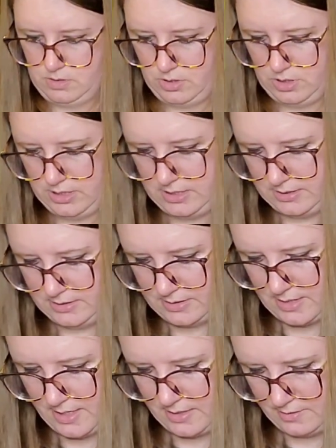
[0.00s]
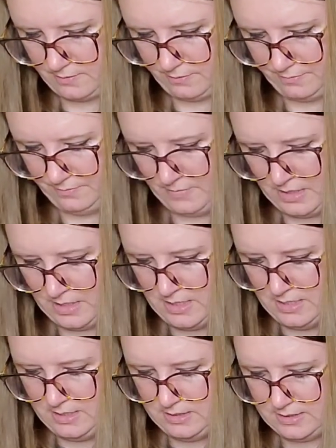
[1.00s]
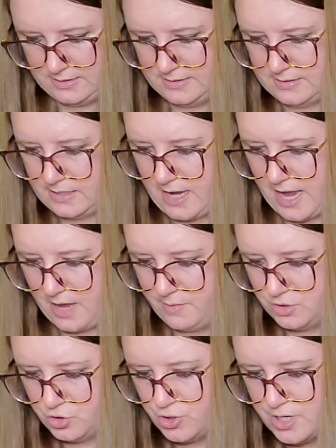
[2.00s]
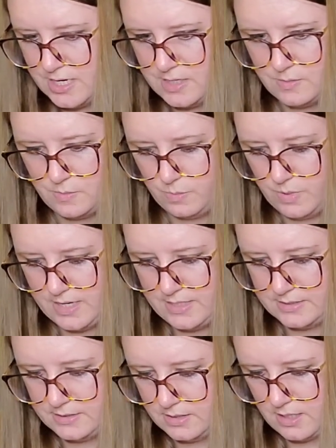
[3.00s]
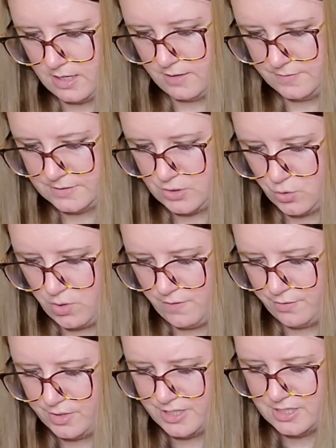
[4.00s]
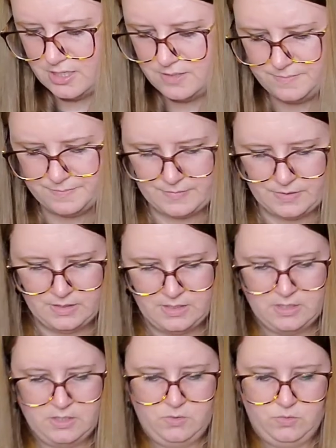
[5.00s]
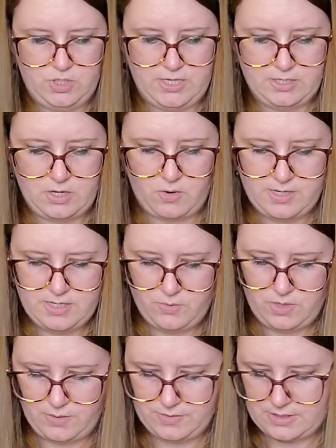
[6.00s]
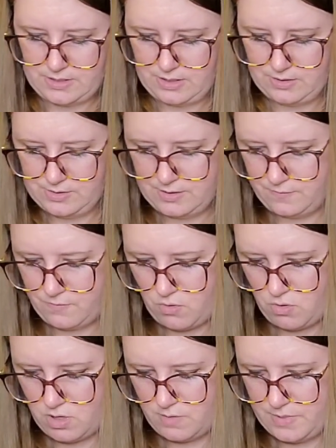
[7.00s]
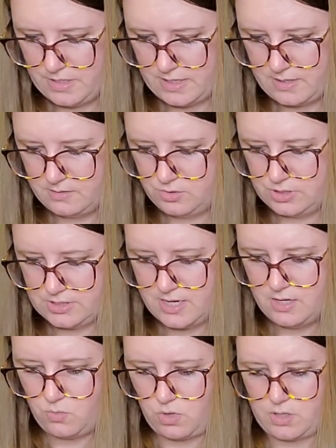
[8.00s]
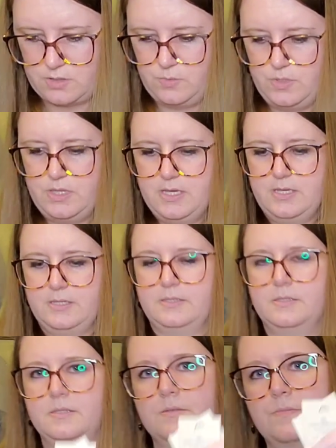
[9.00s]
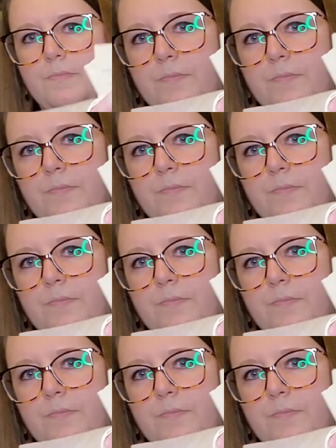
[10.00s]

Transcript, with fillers: On this kind of this is an ametrine piece of silkweaver linen, which I had no idea what I was going to use it for, but it just kind of works with this.